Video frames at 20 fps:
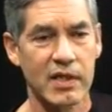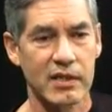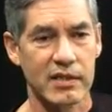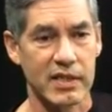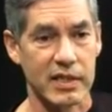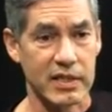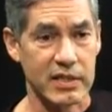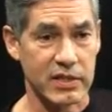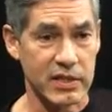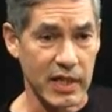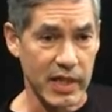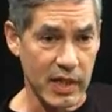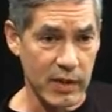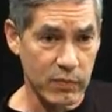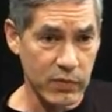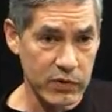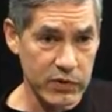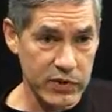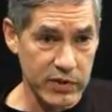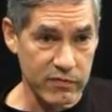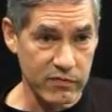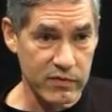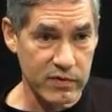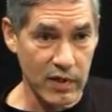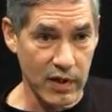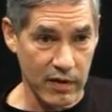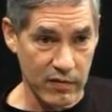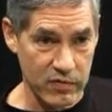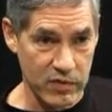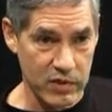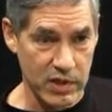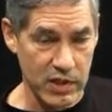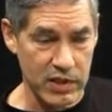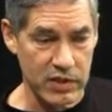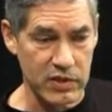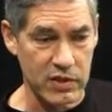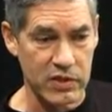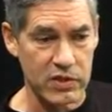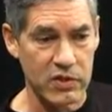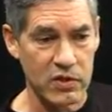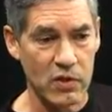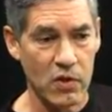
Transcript: the examples of Jesus,